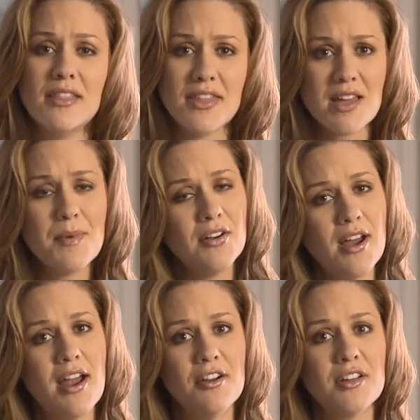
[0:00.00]
Think about
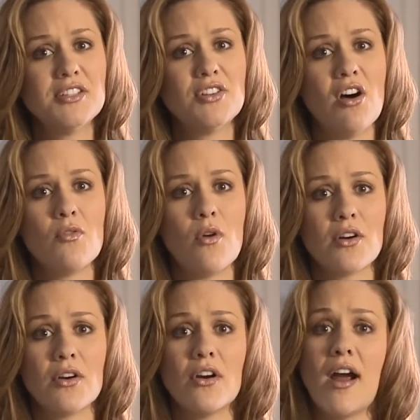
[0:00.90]
hiring a dog
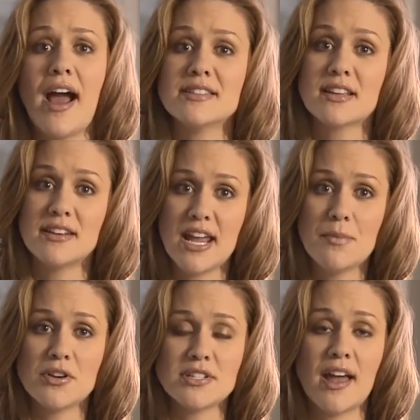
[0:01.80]
walker or ask a
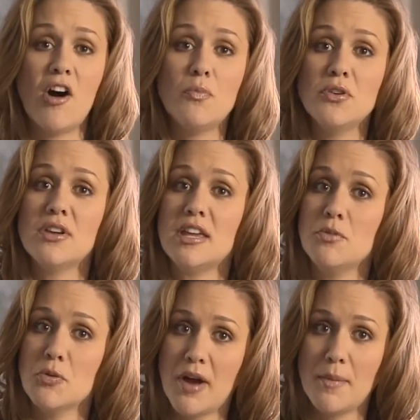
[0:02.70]
neighbor to help you keep
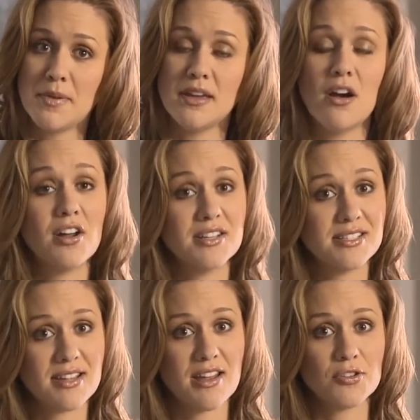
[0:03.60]
your puppy on his
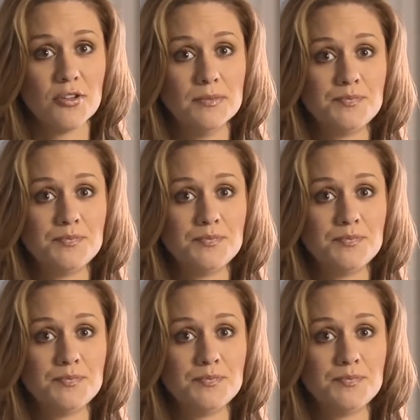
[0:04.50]
schedule.